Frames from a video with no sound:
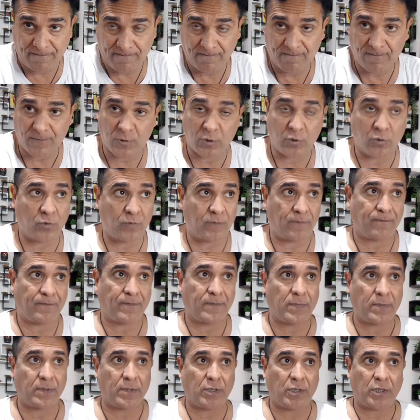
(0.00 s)
So
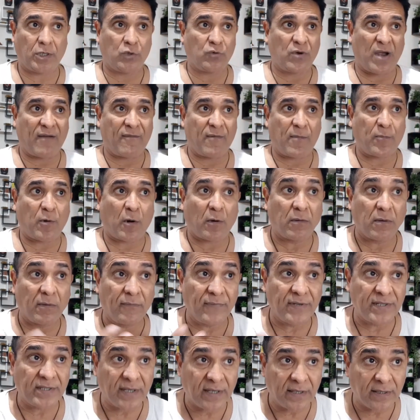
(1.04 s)
you have a problem
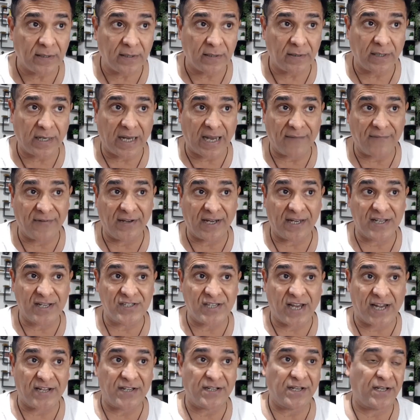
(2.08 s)
with having
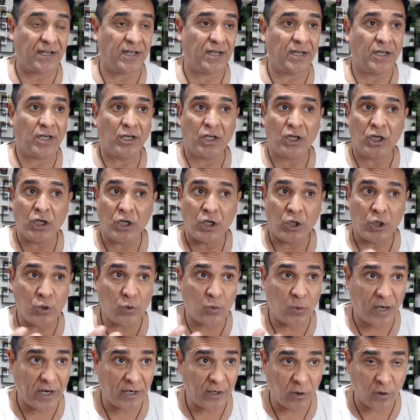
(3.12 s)
anxiety. You
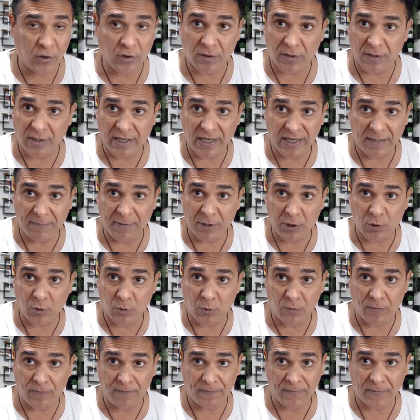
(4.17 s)
are not able
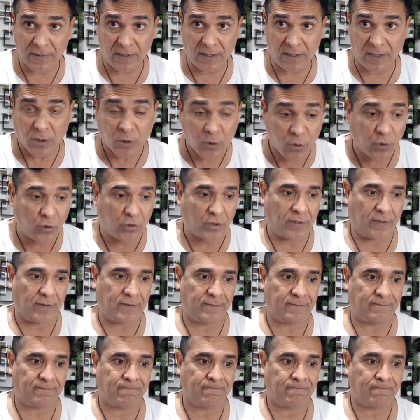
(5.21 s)
to cook.
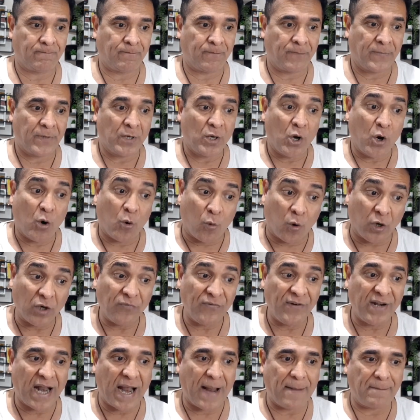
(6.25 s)
What
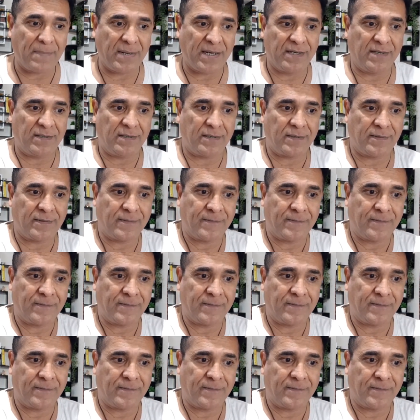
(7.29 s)
will happen?